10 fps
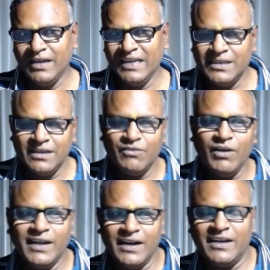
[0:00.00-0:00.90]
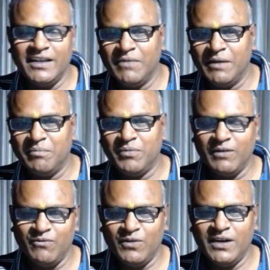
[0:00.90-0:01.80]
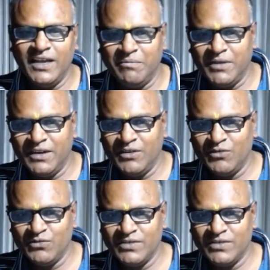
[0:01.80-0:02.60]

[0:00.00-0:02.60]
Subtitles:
I think you are getting my point, what I mean to